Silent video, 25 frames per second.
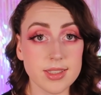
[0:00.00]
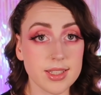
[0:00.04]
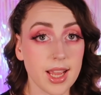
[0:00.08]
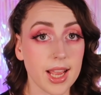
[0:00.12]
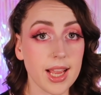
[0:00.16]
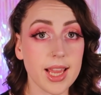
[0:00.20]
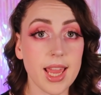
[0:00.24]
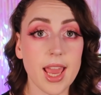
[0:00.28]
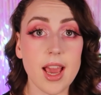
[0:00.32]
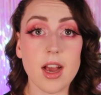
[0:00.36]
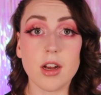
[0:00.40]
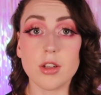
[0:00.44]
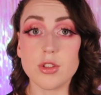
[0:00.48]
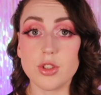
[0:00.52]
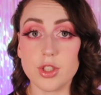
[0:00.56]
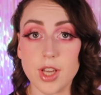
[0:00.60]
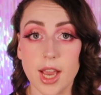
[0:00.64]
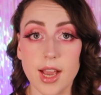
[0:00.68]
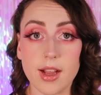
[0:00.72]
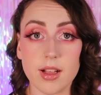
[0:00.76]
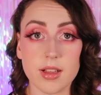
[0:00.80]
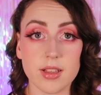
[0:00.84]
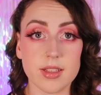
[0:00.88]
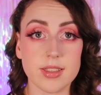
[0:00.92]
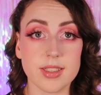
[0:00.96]
Take out
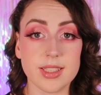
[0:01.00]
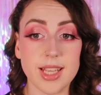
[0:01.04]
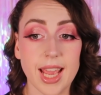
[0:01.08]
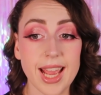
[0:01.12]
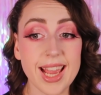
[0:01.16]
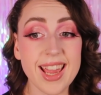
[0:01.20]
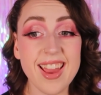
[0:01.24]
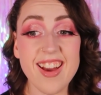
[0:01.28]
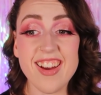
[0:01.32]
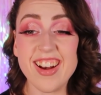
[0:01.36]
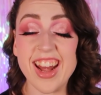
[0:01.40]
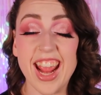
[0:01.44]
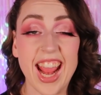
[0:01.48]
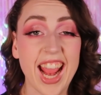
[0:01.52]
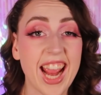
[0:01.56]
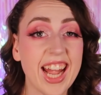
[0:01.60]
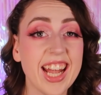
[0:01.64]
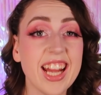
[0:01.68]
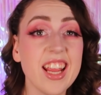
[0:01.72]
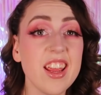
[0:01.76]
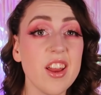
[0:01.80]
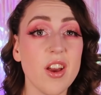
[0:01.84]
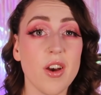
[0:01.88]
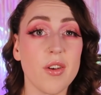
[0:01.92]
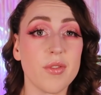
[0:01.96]
Jacqueline, take out
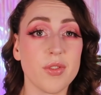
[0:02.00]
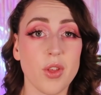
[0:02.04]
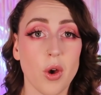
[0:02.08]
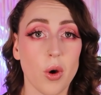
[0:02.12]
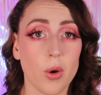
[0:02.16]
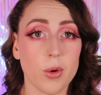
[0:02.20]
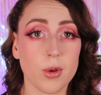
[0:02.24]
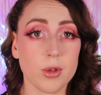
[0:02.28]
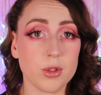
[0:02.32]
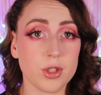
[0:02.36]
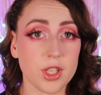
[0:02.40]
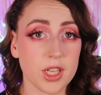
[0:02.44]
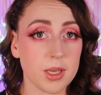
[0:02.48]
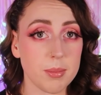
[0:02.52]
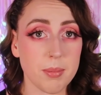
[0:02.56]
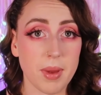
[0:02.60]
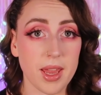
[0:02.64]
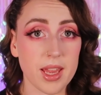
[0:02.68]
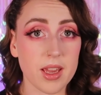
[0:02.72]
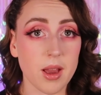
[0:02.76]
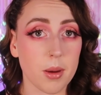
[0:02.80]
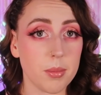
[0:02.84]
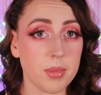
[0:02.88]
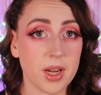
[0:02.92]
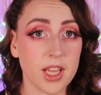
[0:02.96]
any of the OG
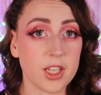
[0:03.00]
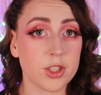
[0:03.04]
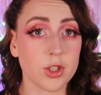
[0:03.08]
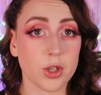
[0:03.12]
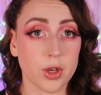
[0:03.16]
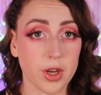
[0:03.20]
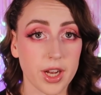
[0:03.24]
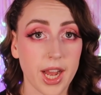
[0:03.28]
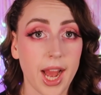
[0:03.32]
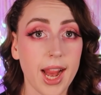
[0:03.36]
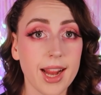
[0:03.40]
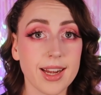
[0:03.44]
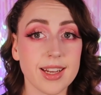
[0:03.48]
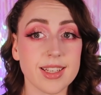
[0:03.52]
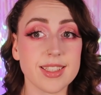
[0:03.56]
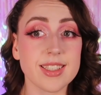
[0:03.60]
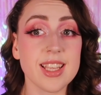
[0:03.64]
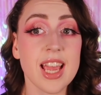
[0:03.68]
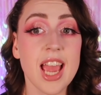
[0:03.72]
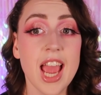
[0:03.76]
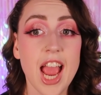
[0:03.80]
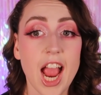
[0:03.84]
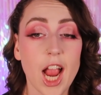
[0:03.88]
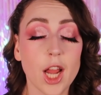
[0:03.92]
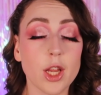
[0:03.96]
makeup niche
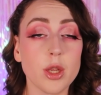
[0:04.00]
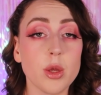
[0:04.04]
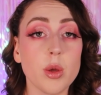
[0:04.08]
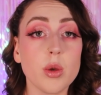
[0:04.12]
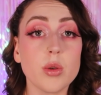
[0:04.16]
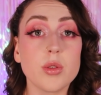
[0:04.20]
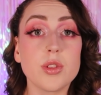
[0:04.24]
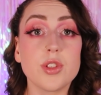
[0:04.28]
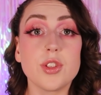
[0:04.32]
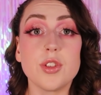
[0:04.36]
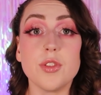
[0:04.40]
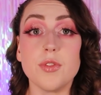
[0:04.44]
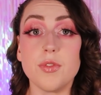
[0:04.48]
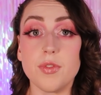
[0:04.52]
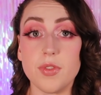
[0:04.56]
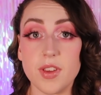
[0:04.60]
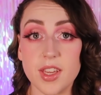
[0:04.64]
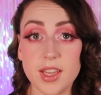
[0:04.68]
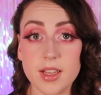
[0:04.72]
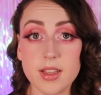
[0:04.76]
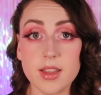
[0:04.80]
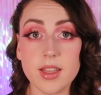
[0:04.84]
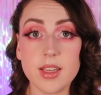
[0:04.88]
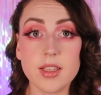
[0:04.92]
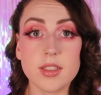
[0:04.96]
creators, and you
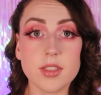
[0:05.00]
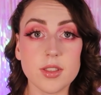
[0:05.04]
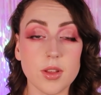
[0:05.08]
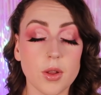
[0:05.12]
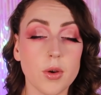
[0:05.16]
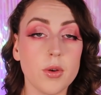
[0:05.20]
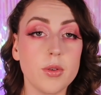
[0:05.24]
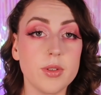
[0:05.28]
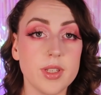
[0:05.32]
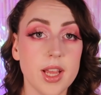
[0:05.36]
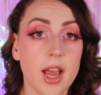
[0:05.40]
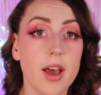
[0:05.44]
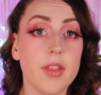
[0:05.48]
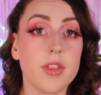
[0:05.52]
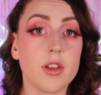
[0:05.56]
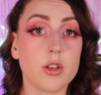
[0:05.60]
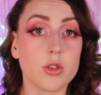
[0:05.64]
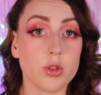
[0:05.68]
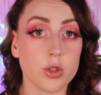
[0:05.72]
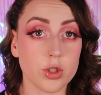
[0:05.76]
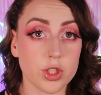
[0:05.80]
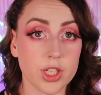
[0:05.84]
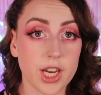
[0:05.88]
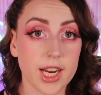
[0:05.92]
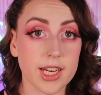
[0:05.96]
severely slow down the
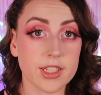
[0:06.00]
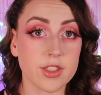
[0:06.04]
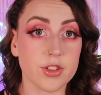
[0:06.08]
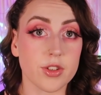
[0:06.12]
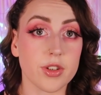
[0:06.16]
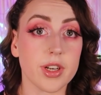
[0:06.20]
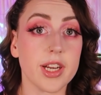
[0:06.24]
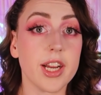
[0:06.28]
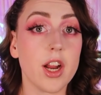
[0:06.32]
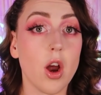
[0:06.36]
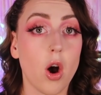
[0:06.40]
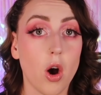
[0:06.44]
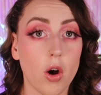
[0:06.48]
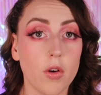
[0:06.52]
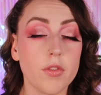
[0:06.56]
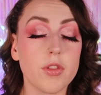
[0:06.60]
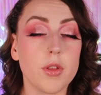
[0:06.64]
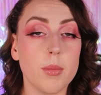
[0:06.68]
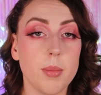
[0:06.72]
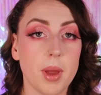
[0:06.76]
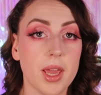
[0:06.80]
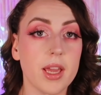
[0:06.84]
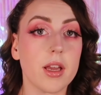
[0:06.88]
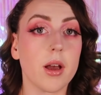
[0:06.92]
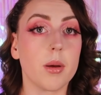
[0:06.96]
trajectory of
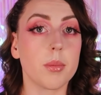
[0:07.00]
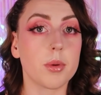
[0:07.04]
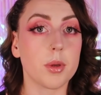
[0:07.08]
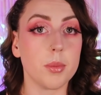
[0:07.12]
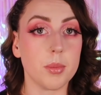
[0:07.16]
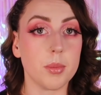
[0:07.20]
the makeup